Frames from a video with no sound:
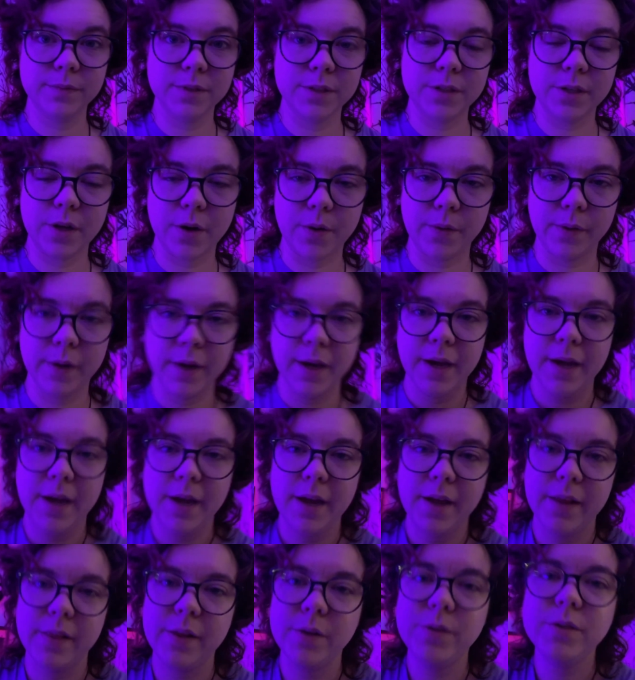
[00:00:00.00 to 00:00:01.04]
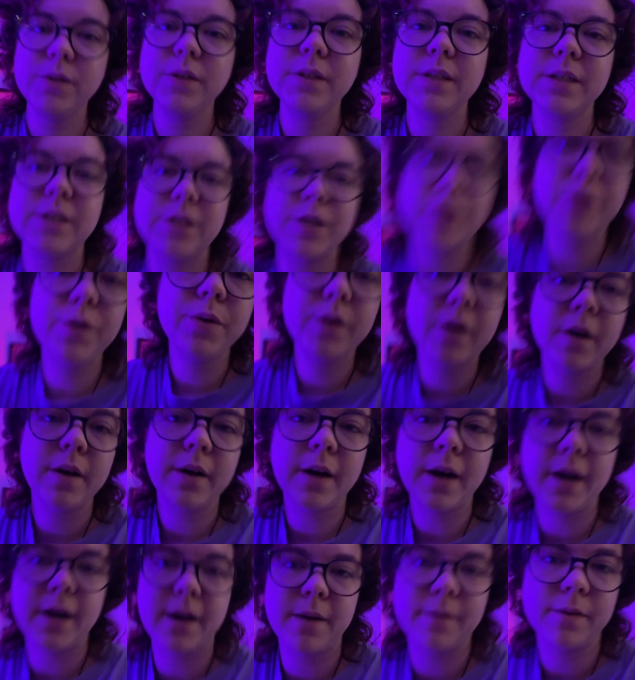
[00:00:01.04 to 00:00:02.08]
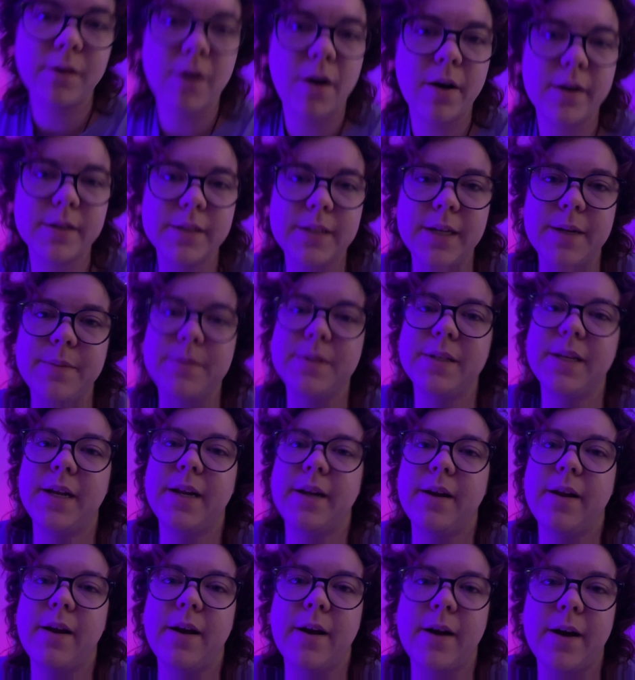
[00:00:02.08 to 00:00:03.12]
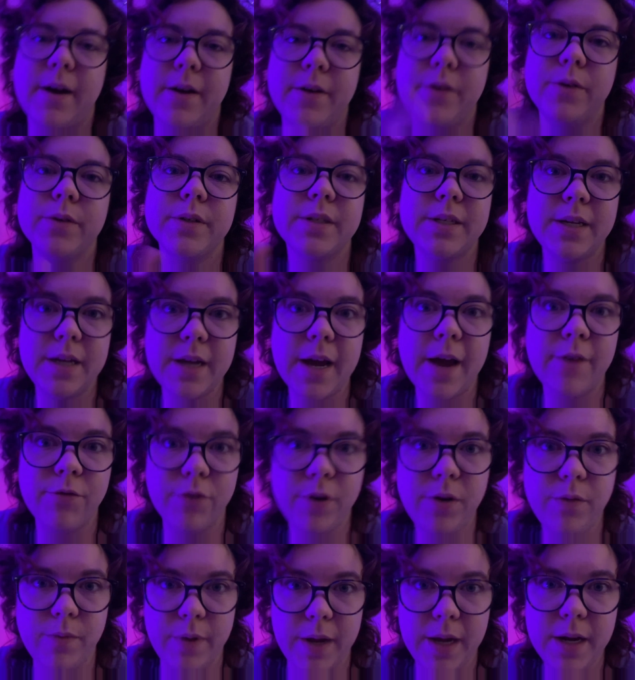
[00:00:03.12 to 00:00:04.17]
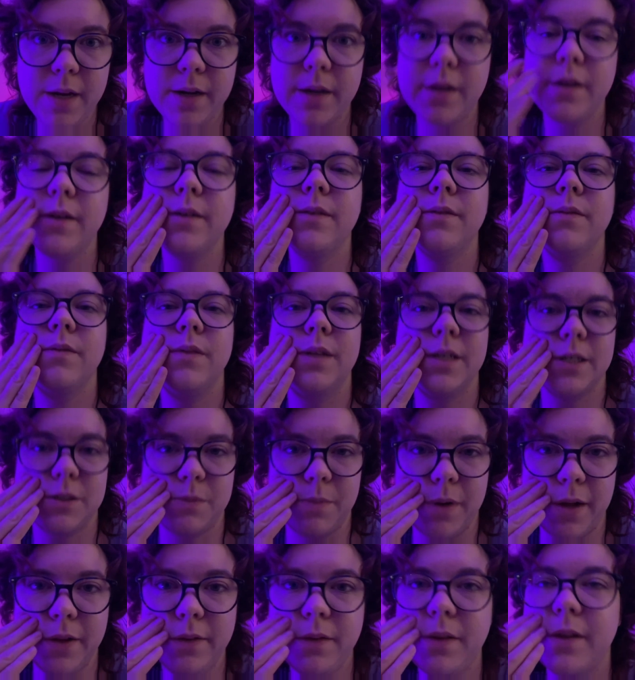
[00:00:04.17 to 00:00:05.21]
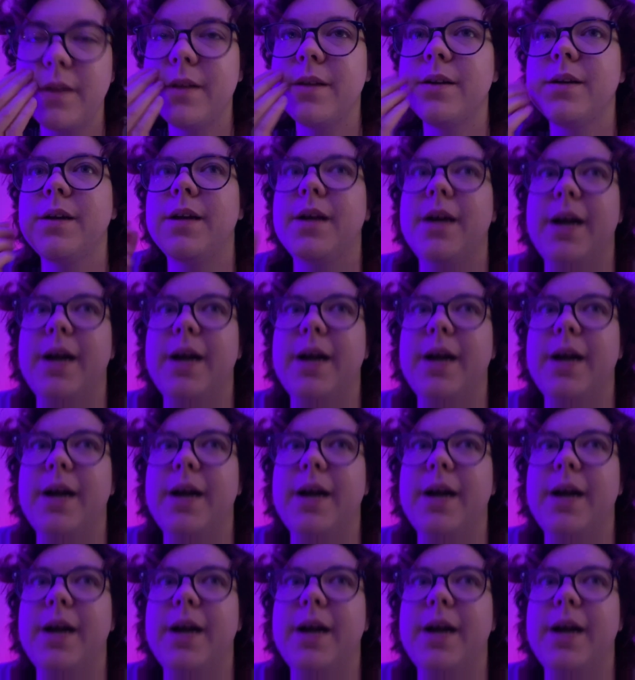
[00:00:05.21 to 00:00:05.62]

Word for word: So those are the two uh, concepts that uh, you'll see every week this month,